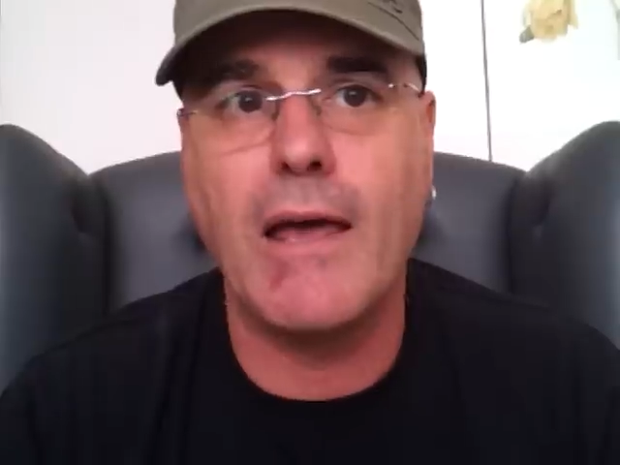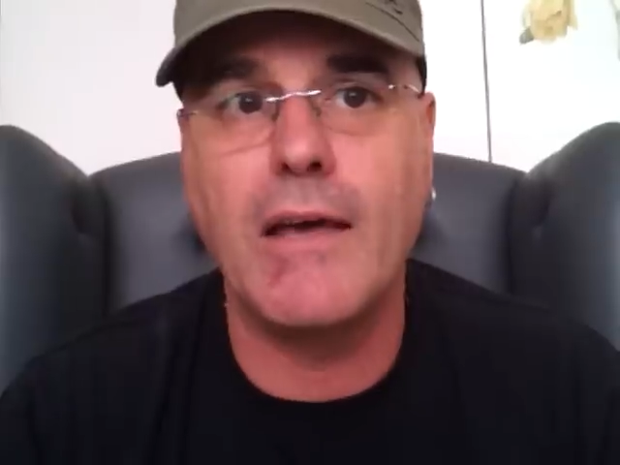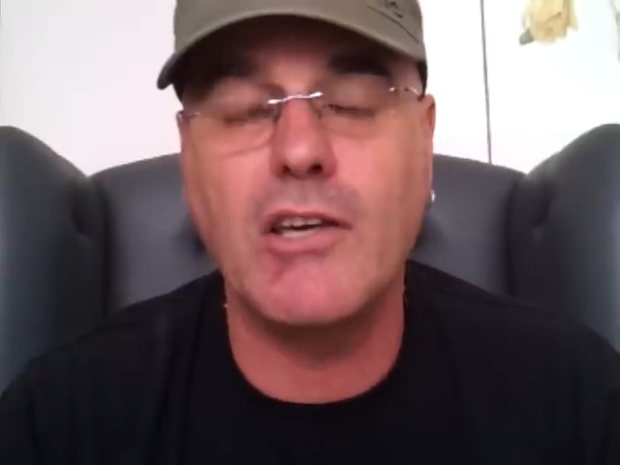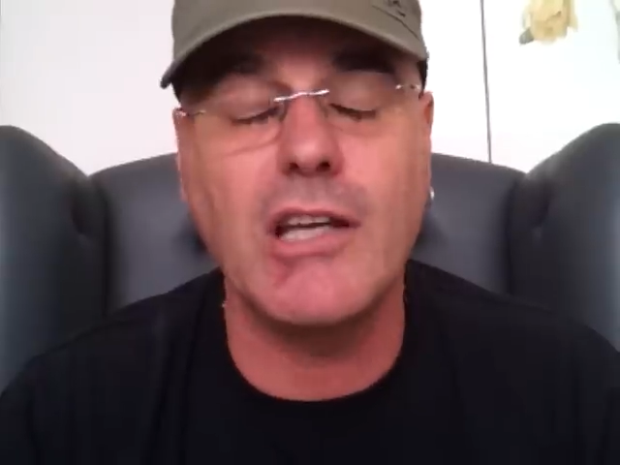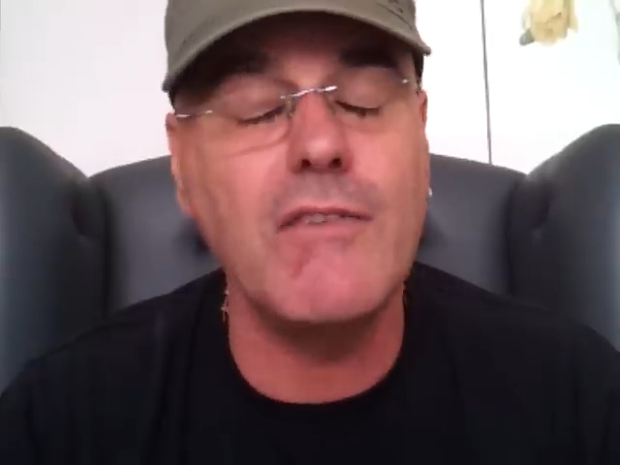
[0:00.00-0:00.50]

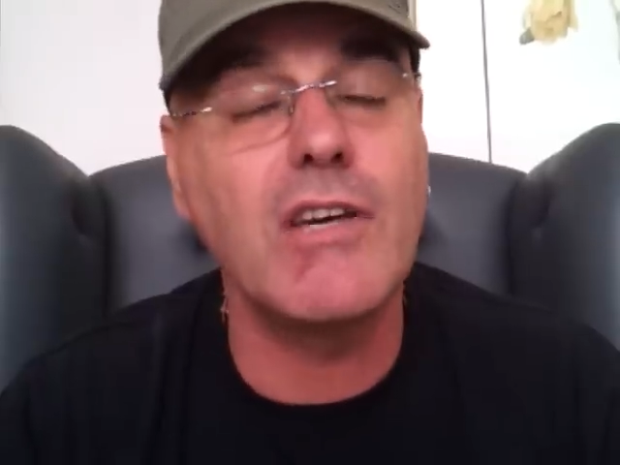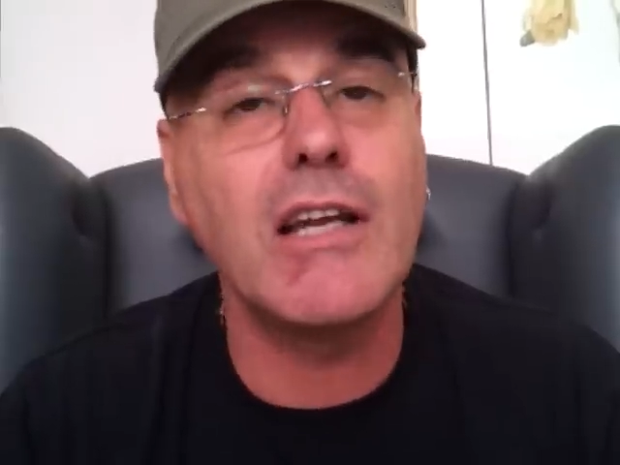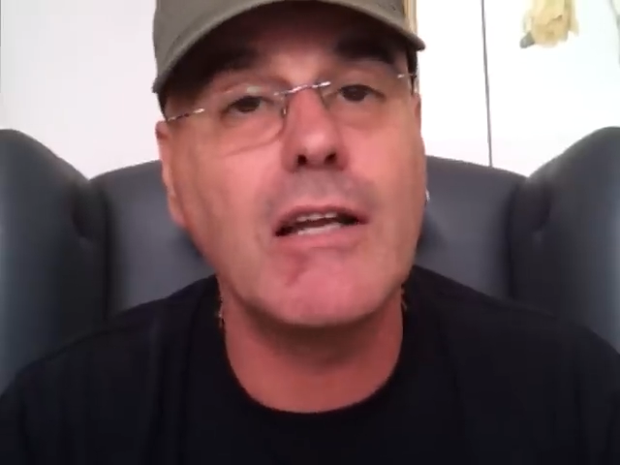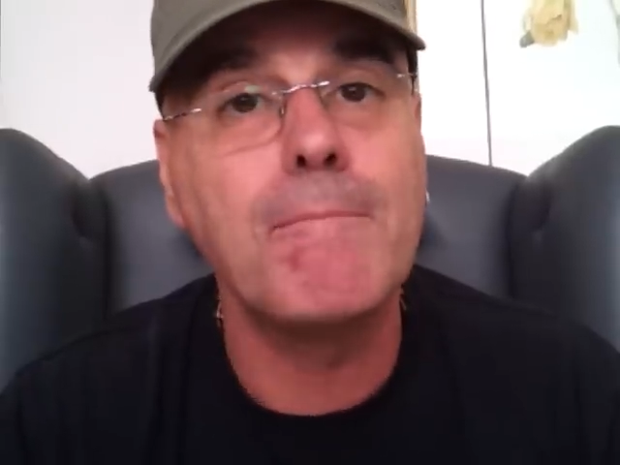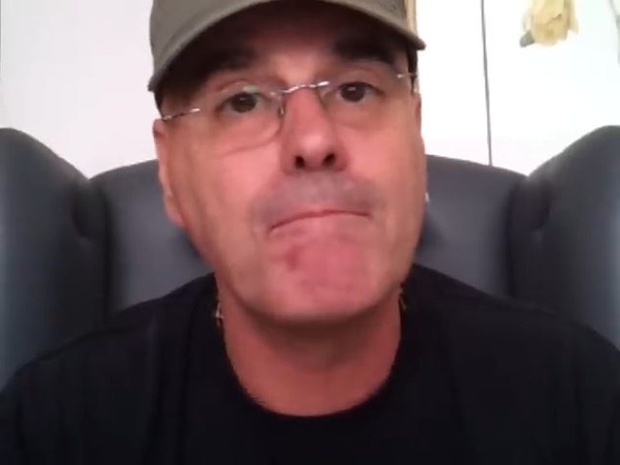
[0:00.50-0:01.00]
You can even get
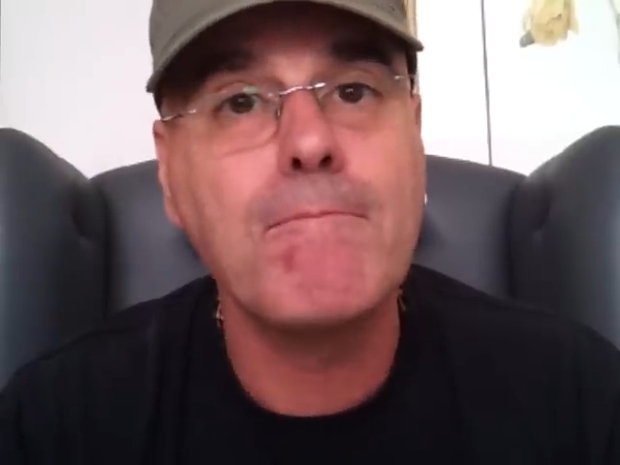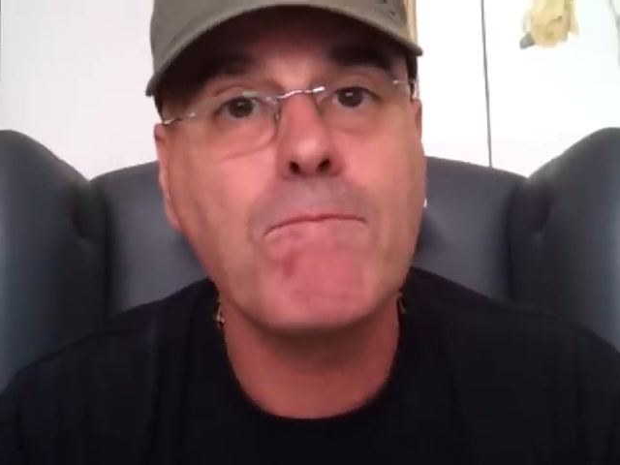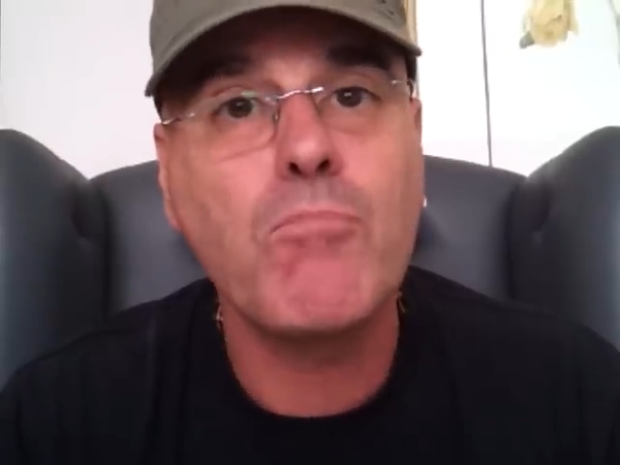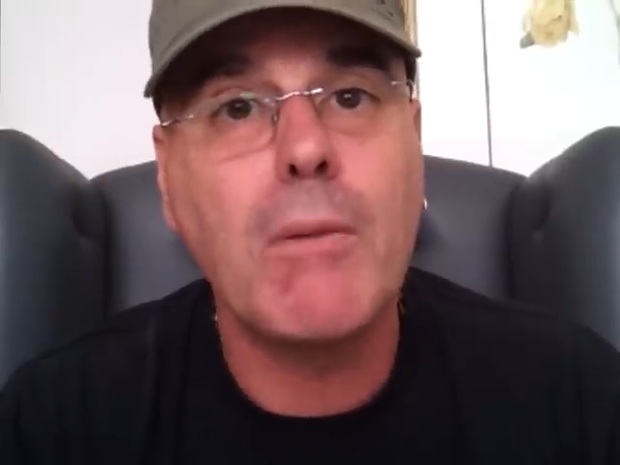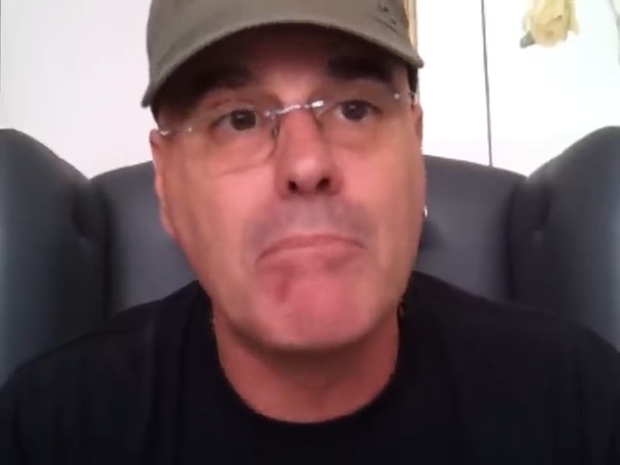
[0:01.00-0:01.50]
a
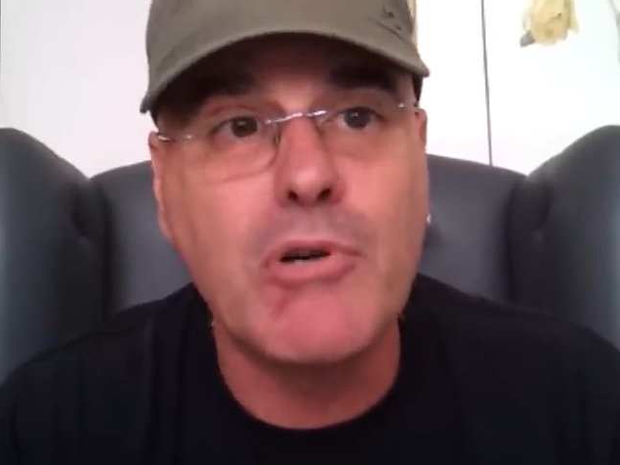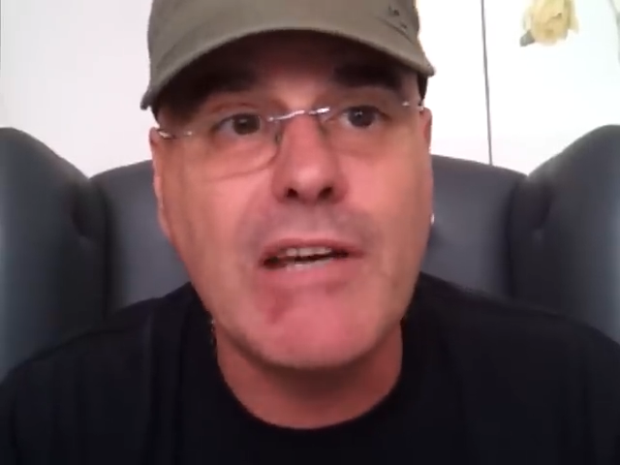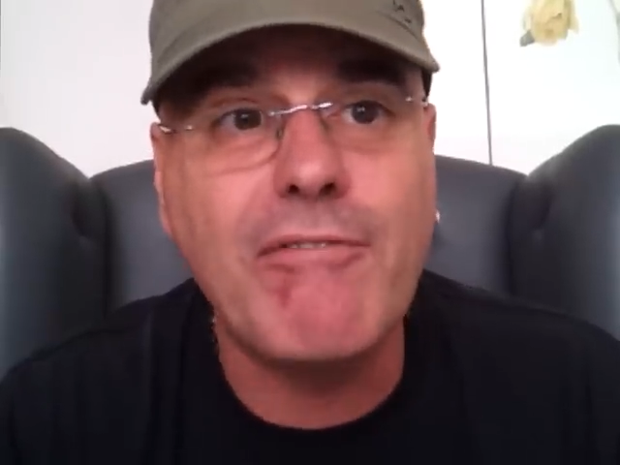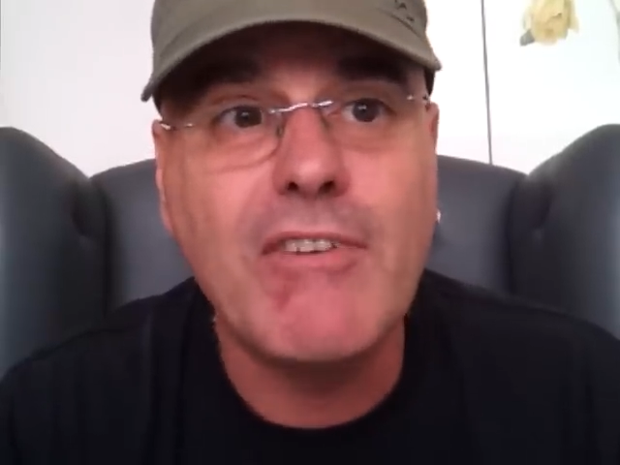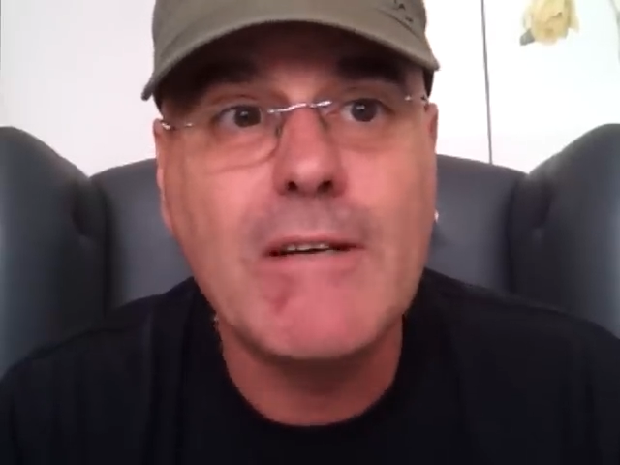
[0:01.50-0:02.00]
brief